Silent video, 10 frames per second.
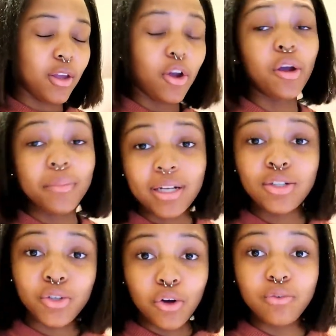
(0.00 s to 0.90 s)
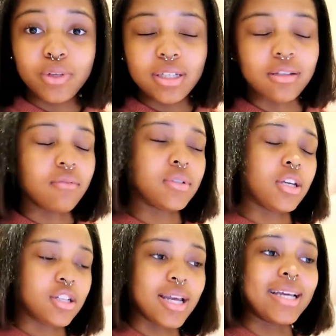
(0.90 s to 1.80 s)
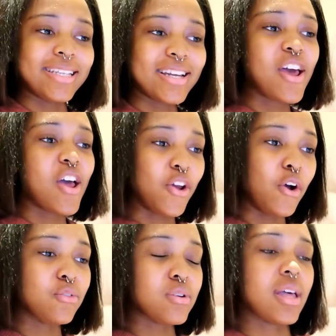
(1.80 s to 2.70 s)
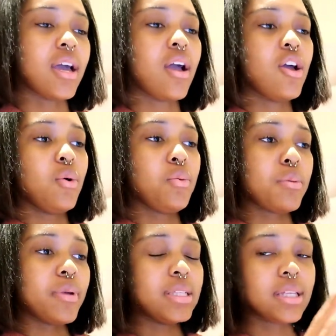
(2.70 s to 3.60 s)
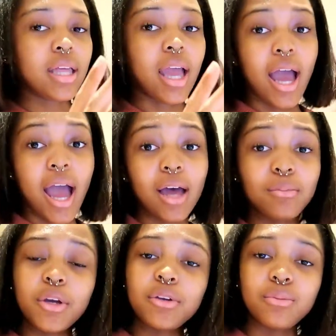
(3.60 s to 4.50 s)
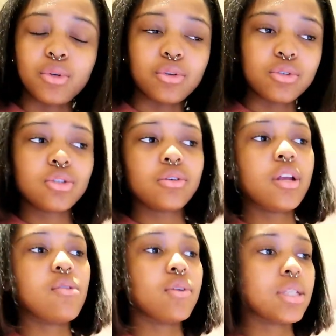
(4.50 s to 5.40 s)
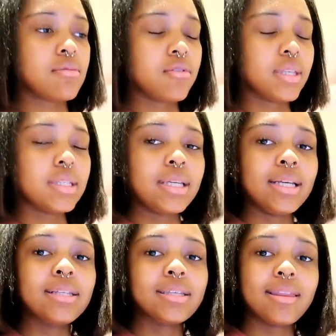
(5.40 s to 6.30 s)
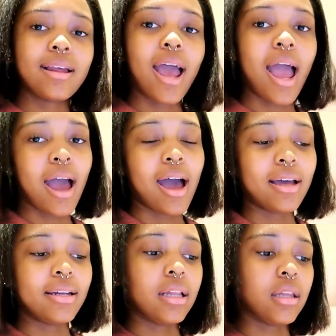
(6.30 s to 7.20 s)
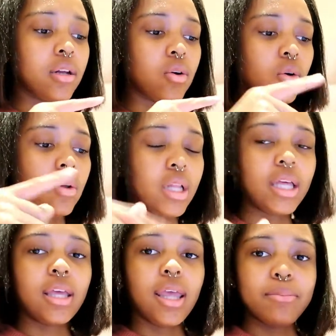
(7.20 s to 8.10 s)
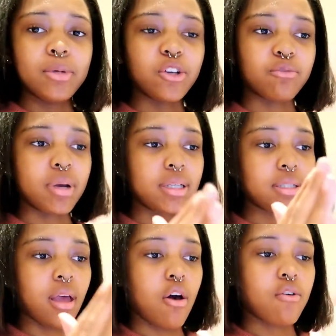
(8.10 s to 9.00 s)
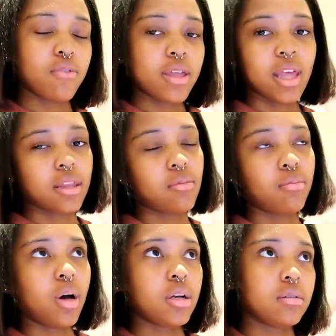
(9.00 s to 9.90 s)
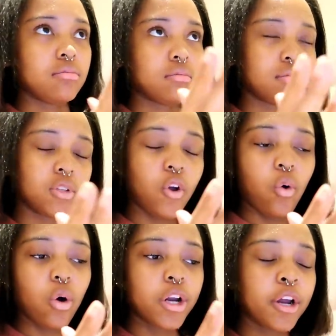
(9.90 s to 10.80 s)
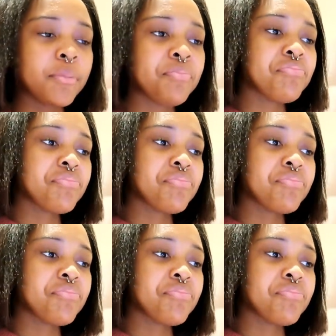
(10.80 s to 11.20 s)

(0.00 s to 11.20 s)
going back to this overlays conversation, I did an overlay where basically I had my computer screen for some of the scenes, and then I had a little image of myself in like the bottom corner.